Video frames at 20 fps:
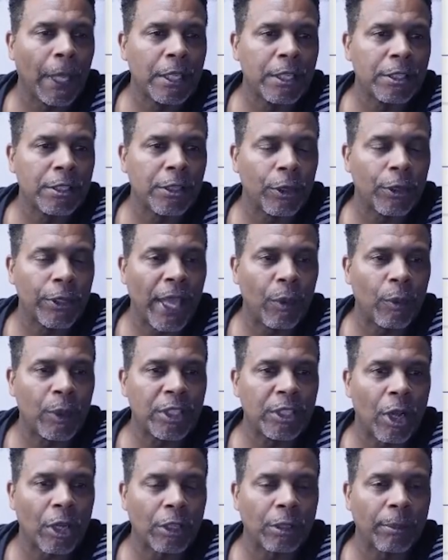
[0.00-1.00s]
So yeah, we
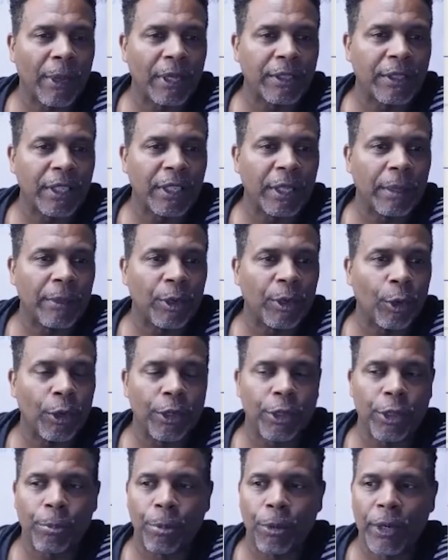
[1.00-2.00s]
talked about the limit
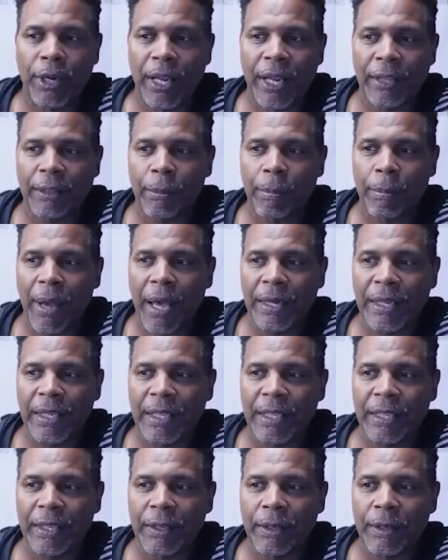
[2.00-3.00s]
order. You put it at the
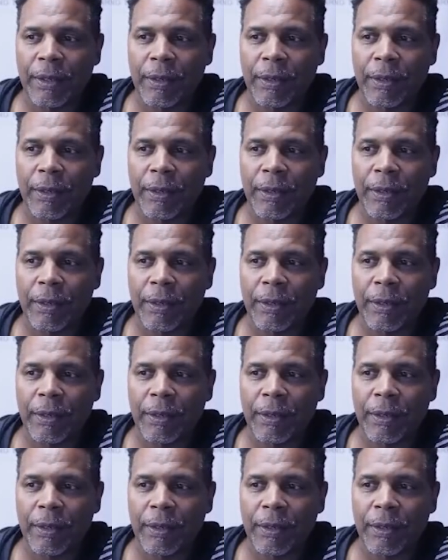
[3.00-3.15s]
body.